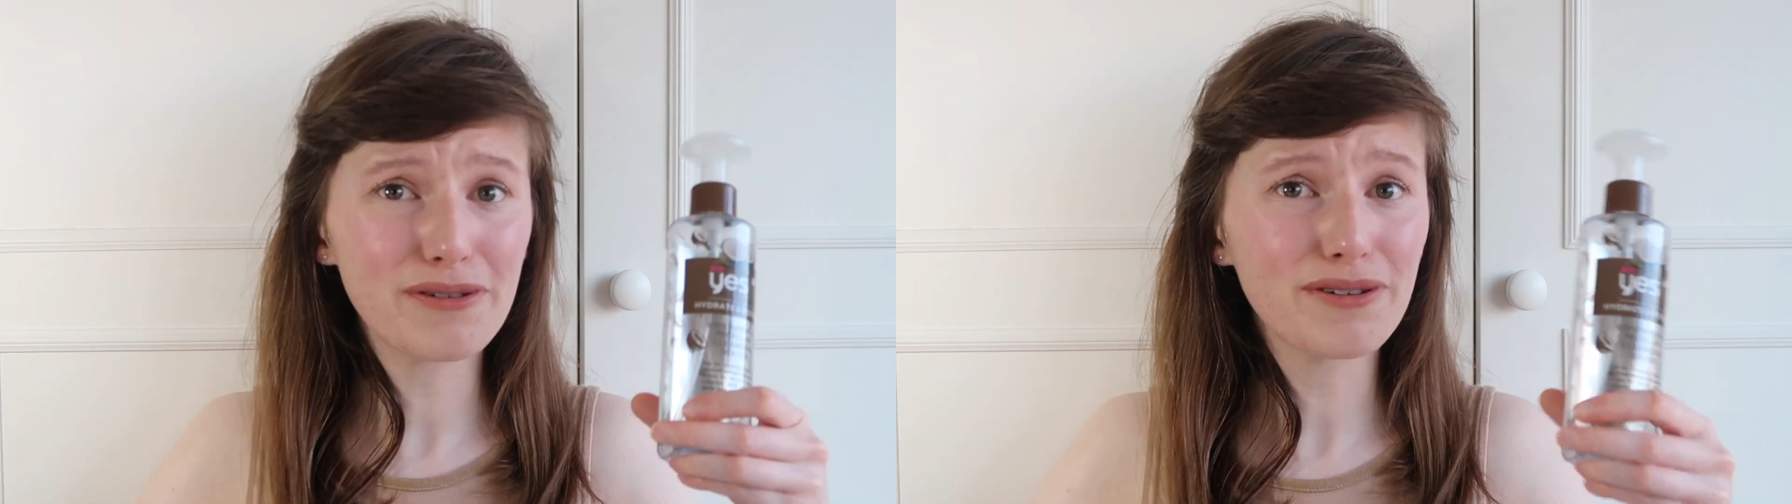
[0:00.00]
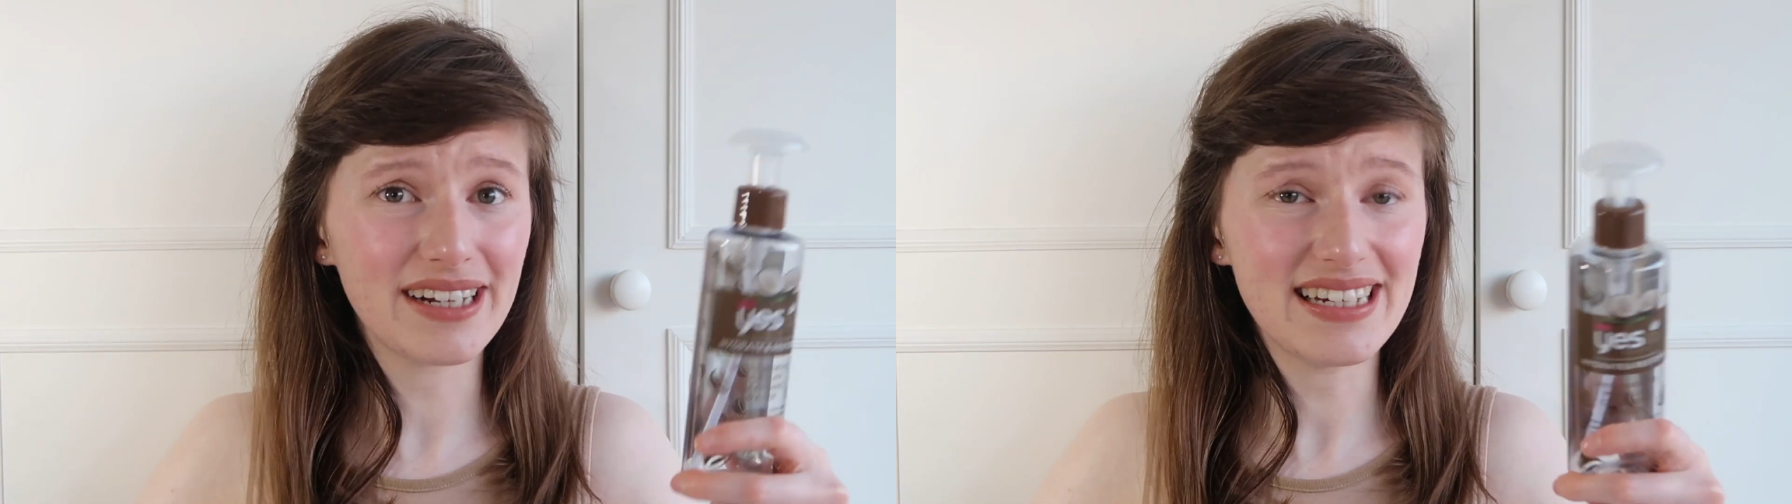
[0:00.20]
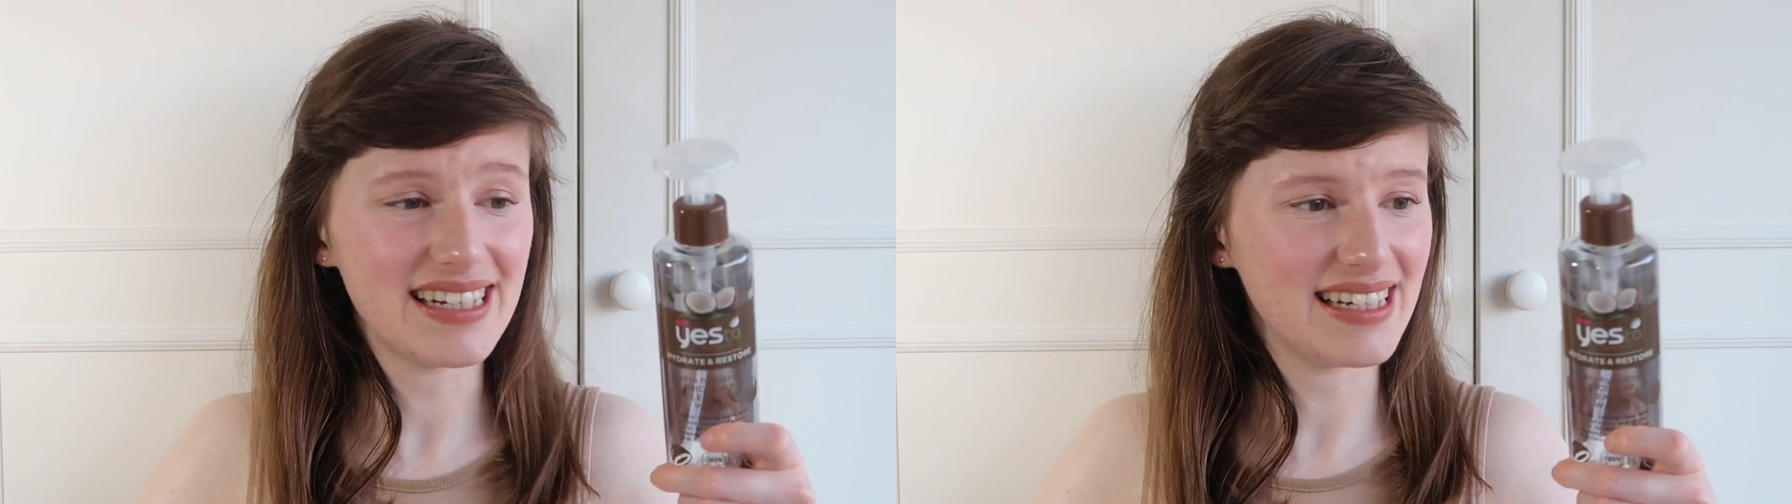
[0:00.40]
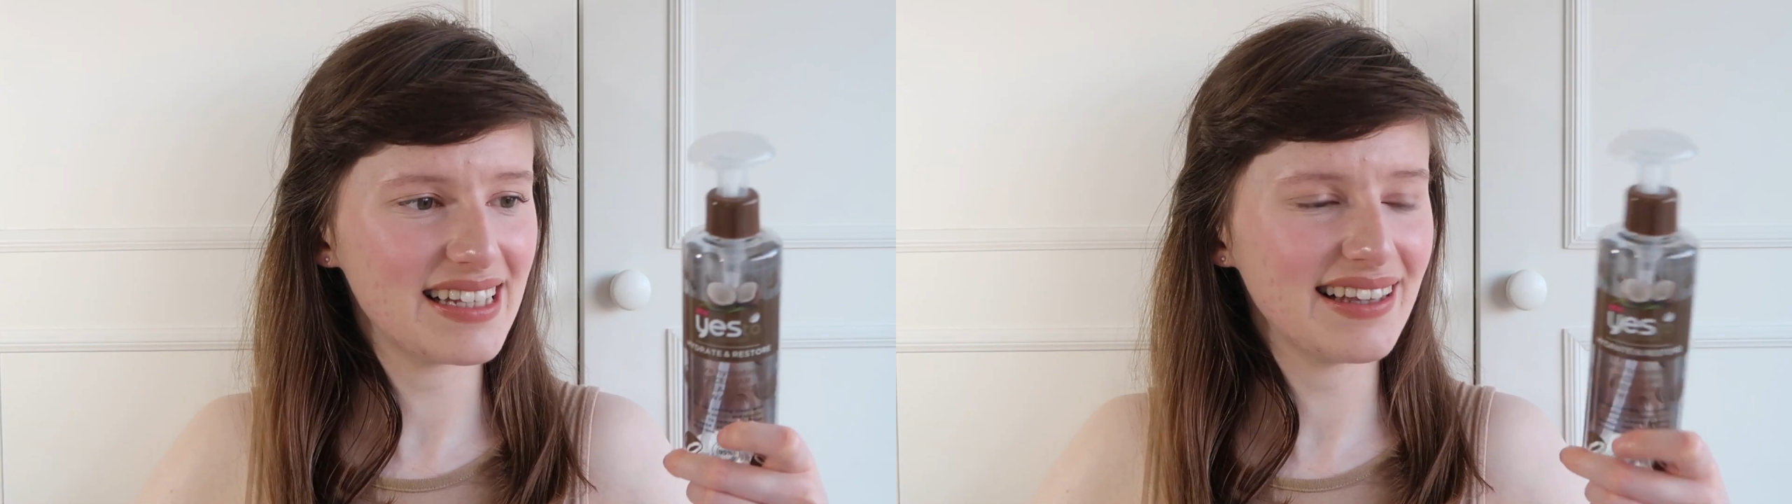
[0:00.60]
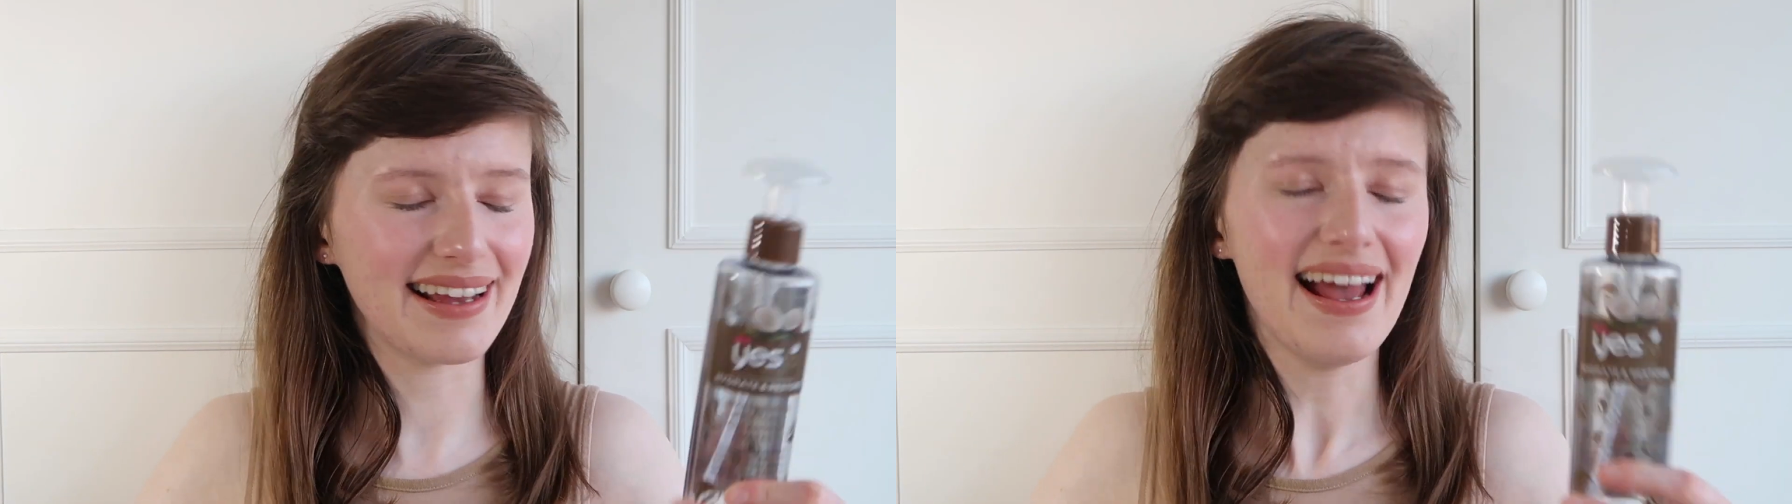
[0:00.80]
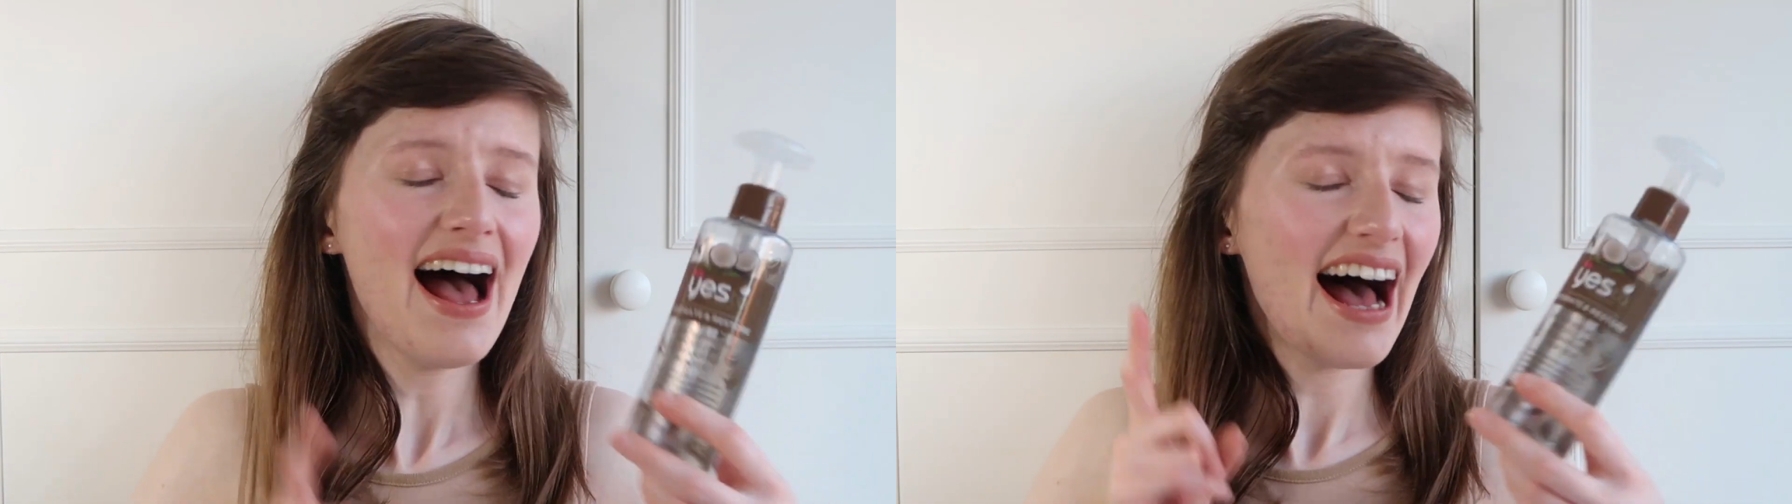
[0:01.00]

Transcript: pretty decently,